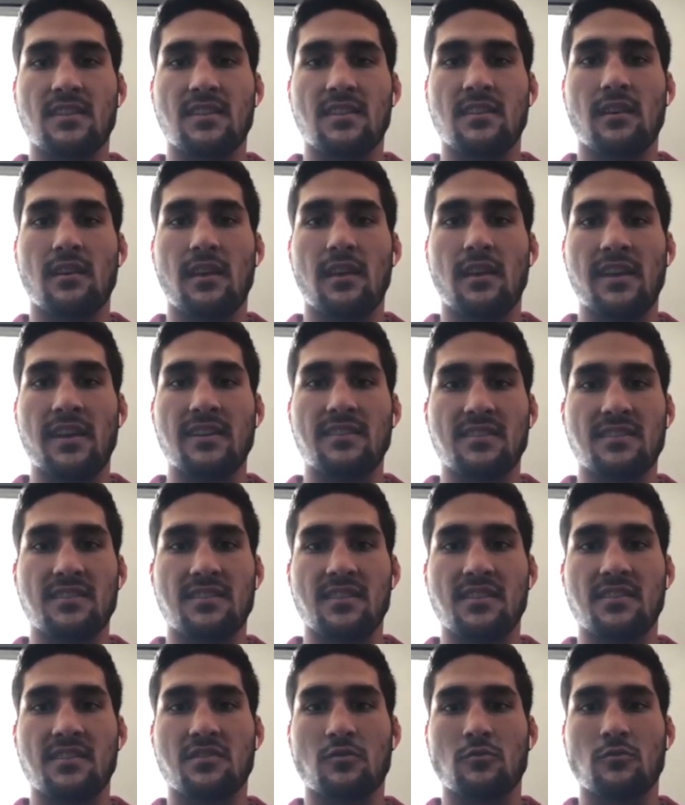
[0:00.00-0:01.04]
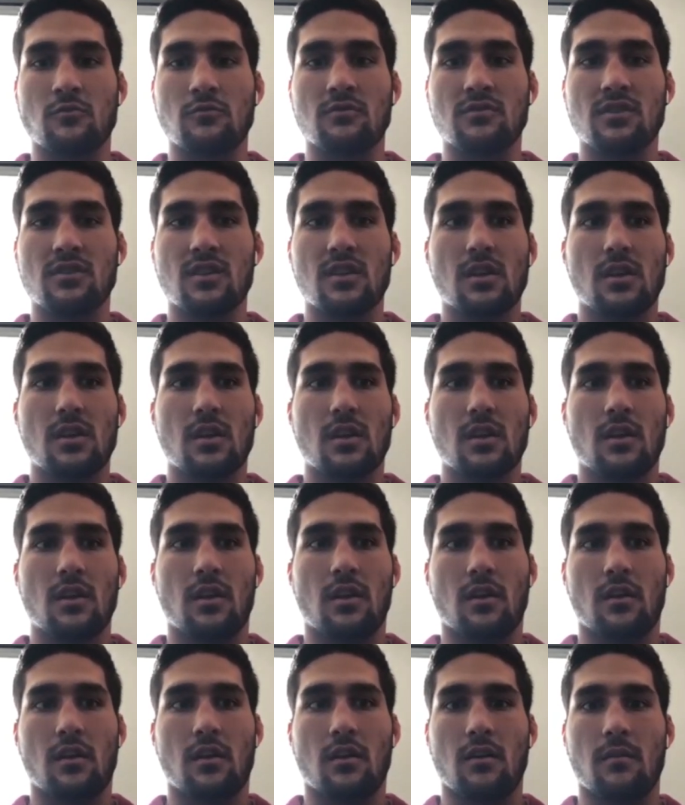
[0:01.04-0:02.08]
ACC schools,
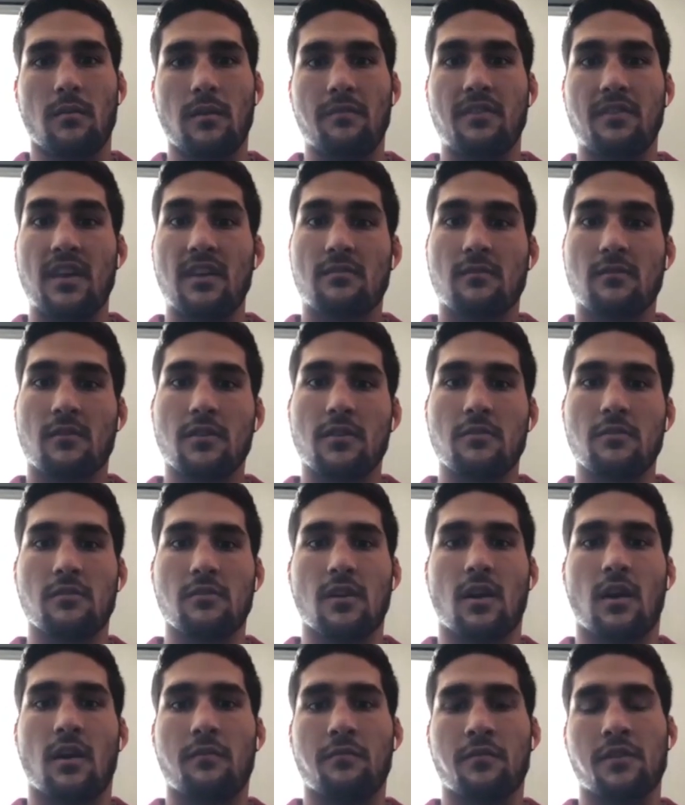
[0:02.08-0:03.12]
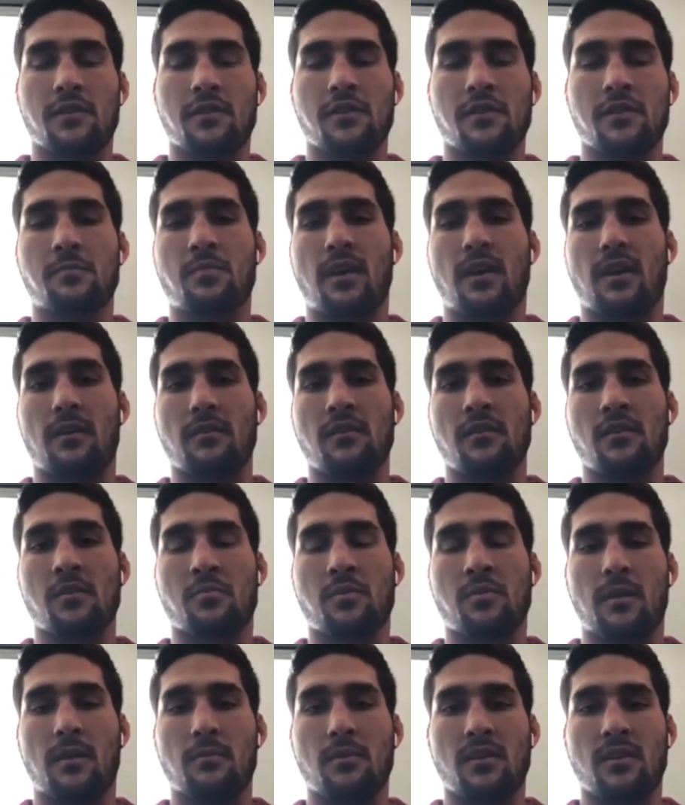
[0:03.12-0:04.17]
if they throw you an offer, you're probably
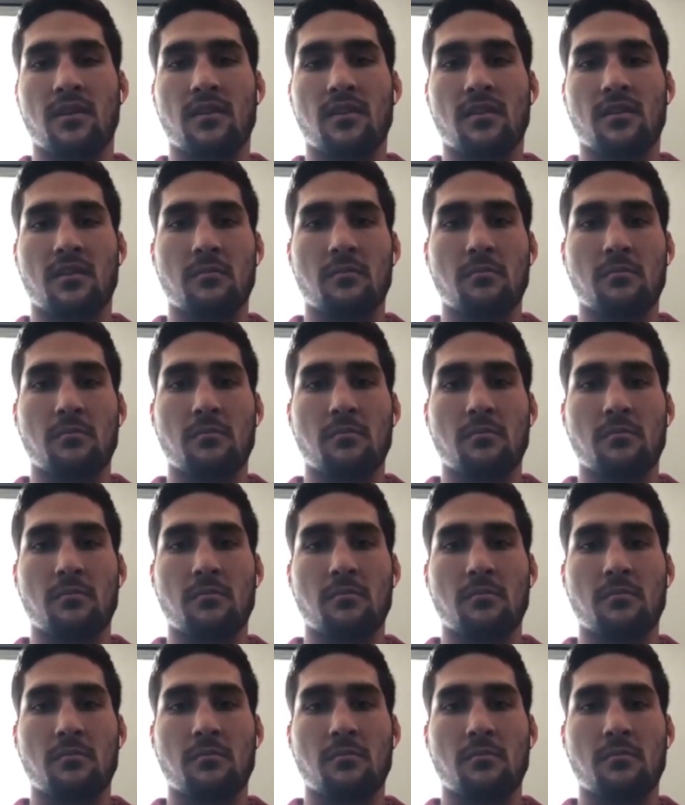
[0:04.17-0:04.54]
going to commit